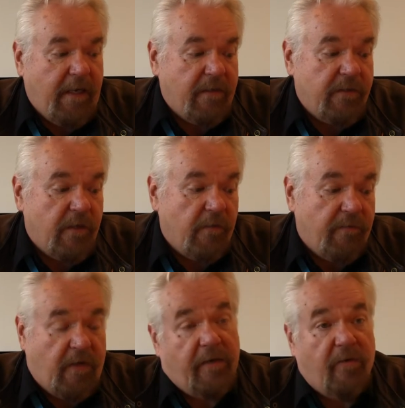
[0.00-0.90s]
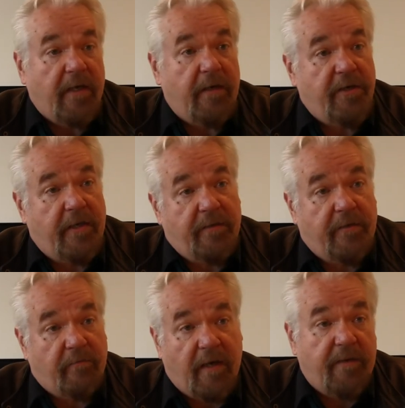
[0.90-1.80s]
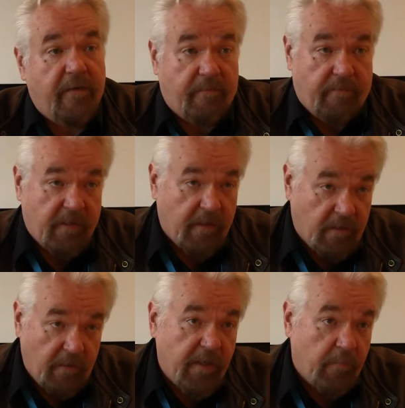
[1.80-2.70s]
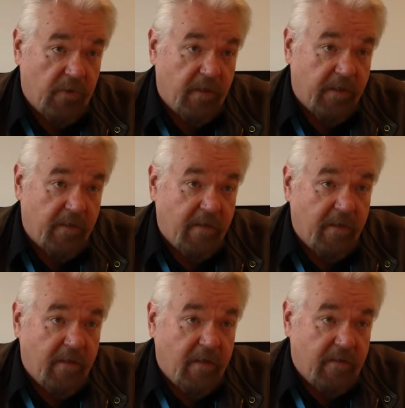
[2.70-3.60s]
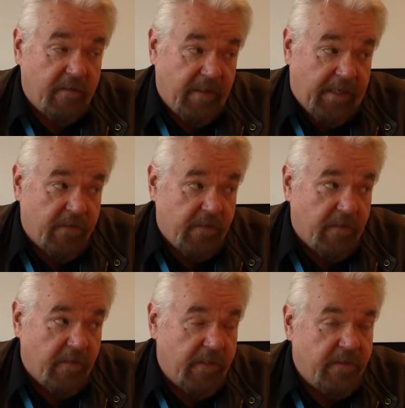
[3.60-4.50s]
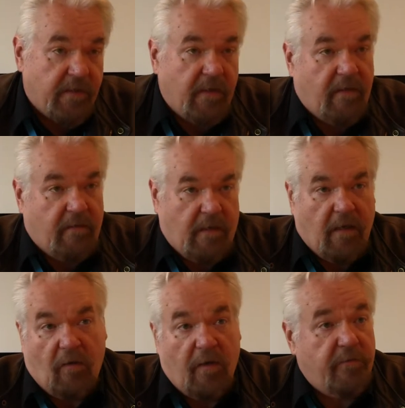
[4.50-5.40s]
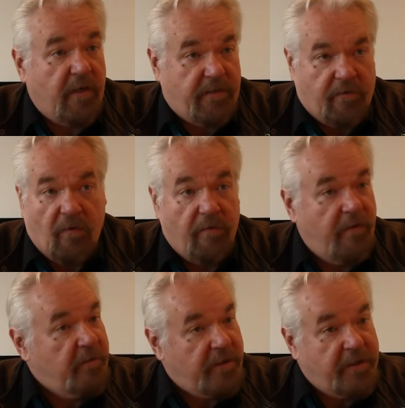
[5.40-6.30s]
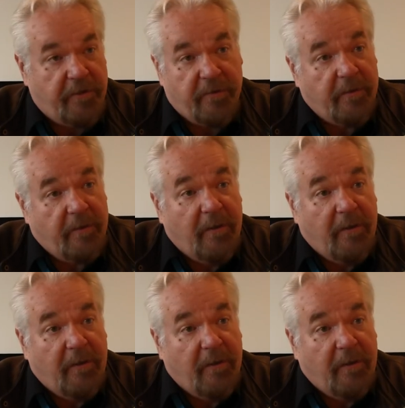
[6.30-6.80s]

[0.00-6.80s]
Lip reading: And so if I ever get a chance to write the concluding book to that series, I'll address all of those issues.